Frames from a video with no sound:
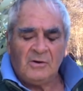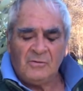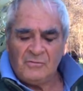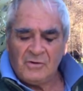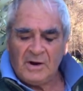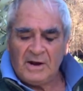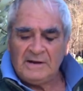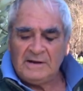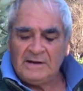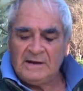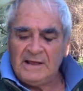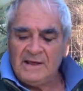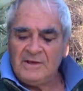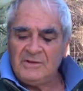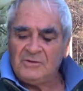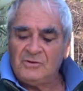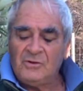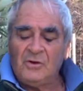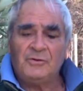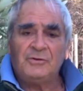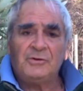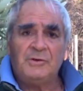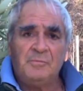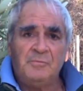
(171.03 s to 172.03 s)
great length
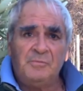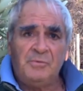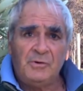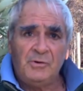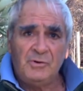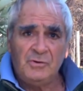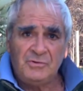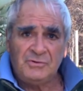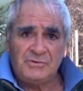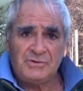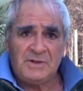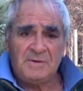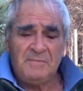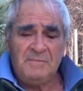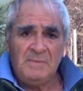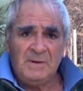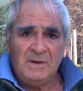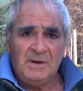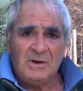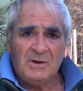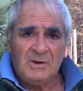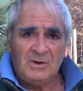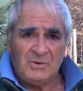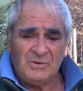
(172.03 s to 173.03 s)
not to bruise them,
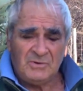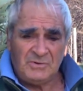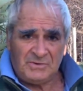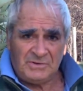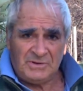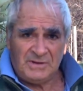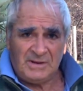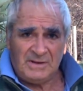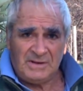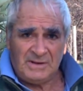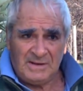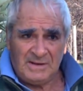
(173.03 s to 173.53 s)
because